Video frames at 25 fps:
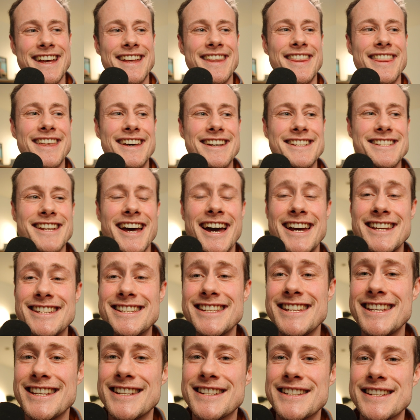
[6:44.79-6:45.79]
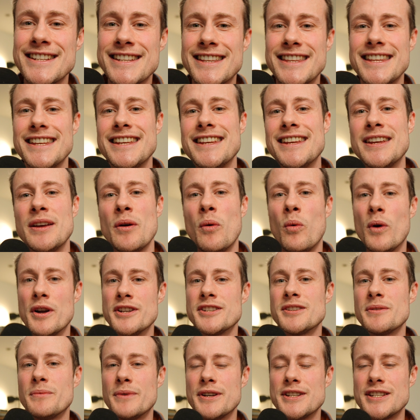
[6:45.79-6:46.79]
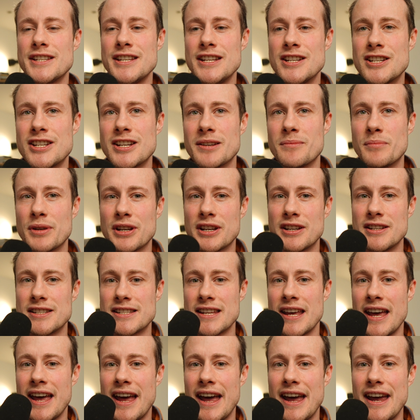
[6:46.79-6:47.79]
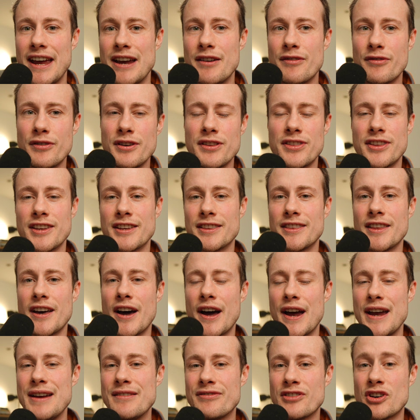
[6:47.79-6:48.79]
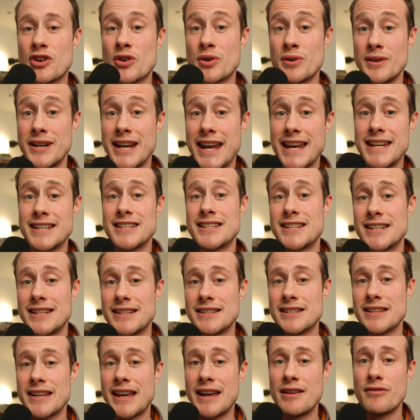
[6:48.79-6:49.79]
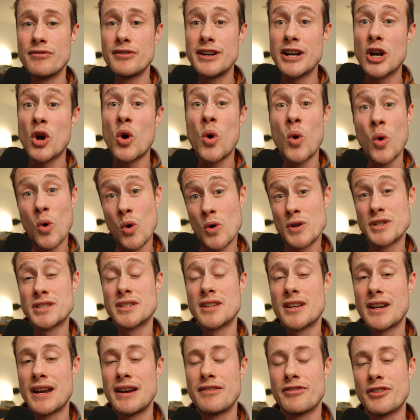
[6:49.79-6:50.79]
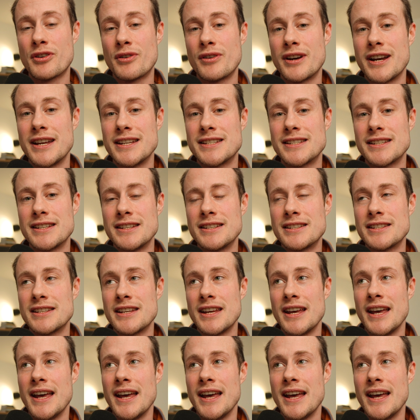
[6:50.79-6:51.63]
that I did the one-to-one teaching, because everything that I've created, every course that I've created,